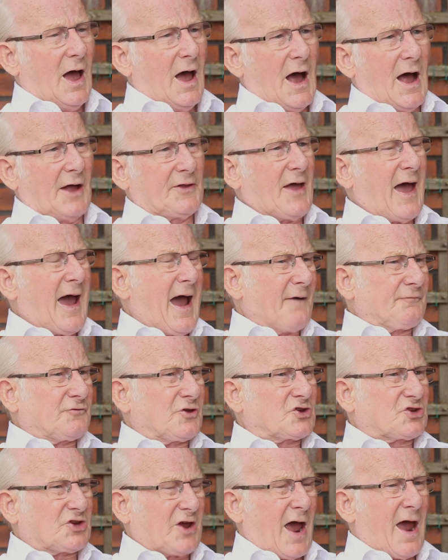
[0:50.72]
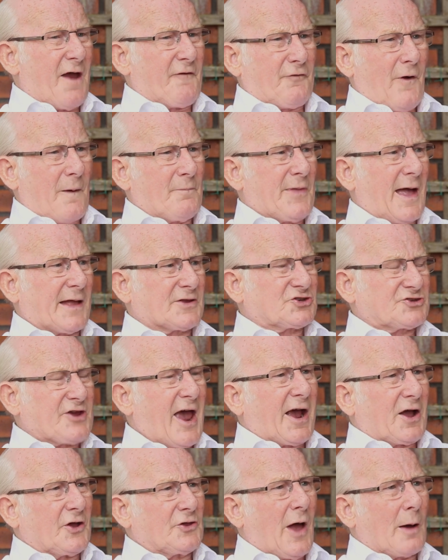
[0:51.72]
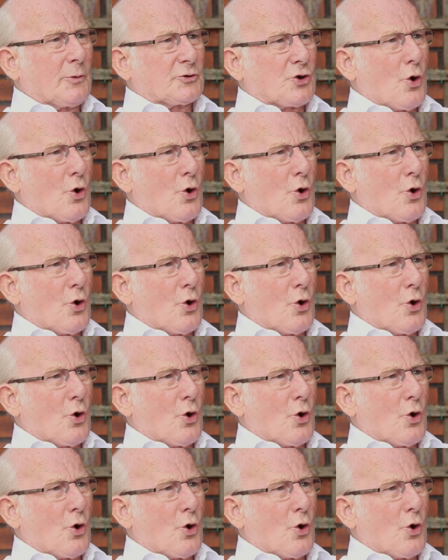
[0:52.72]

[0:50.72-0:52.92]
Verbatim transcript: And I have to say, from that second, I was